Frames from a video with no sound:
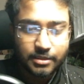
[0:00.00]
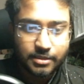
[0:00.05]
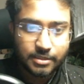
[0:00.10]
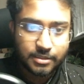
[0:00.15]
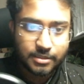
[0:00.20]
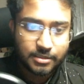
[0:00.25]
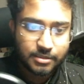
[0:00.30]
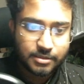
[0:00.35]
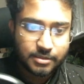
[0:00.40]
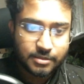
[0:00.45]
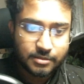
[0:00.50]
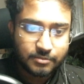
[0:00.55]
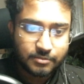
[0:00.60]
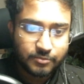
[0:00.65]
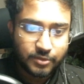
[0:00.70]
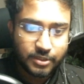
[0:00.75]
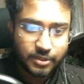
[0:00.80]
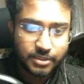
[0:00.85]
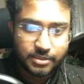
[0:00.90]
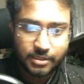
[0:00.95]
is
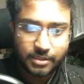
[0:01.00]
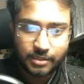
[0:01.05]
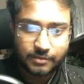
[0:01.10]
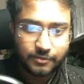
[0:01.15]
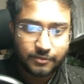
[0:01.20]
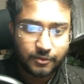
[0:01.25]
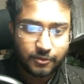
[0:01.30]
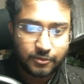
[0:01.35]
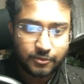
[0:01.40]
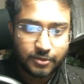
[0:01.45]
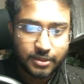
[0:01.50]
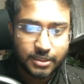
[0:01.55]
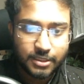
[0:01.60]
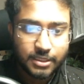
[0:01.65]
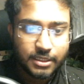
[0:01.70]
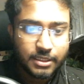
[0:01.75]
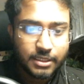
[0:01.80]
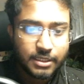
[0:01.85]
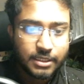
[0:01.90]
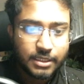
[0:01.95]
pretty straightforward.
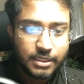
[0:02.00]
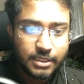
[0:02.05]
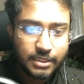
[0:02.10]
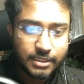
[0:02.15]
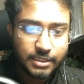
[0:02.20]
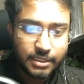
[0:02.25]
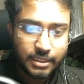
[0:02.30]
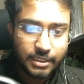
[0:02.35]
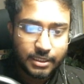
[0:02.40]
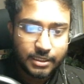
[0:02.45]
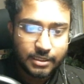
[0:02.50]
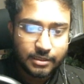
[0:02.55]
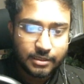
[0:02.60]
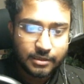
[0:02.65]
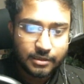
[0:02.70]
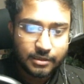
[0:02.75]
Then